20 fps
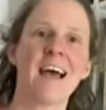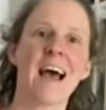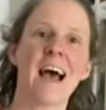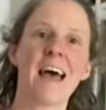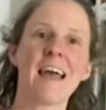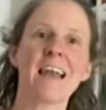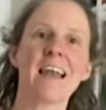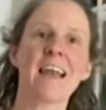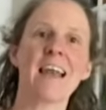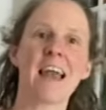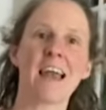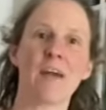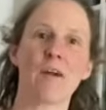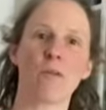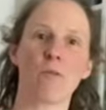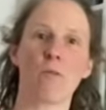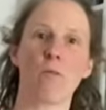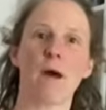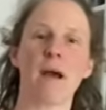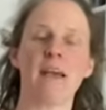and
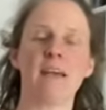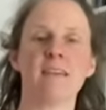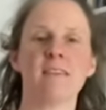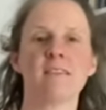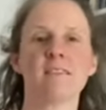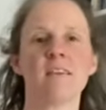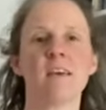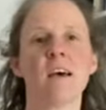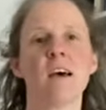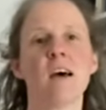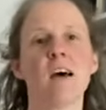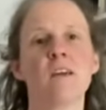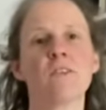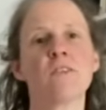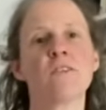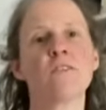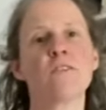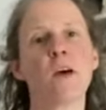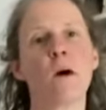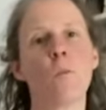lengthways, and
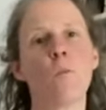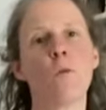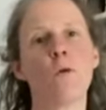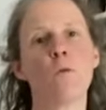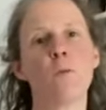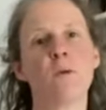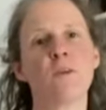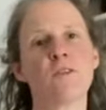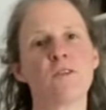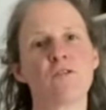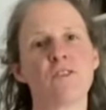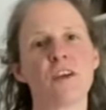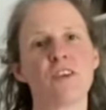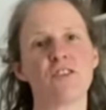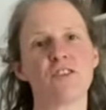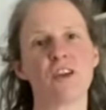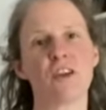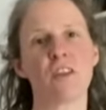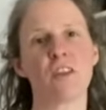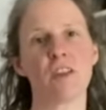some will be
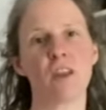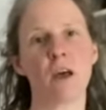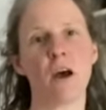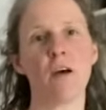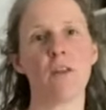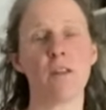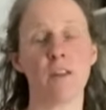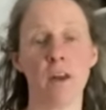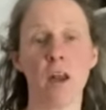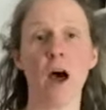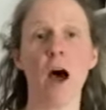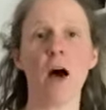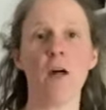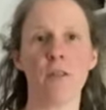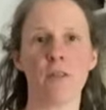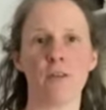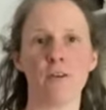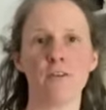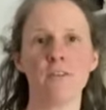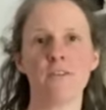stretchier than
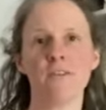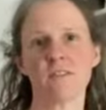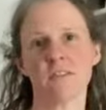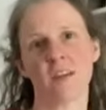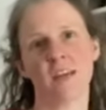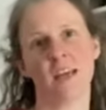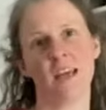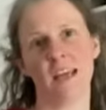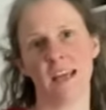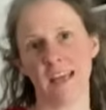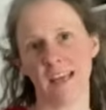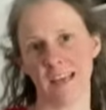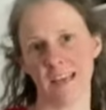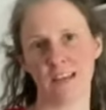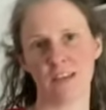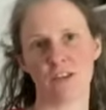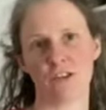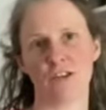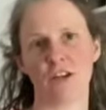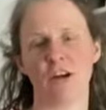others in
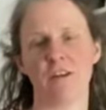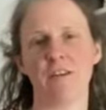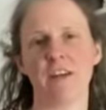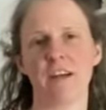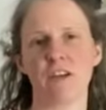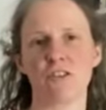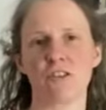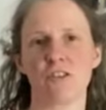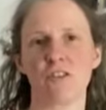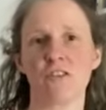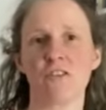each direction.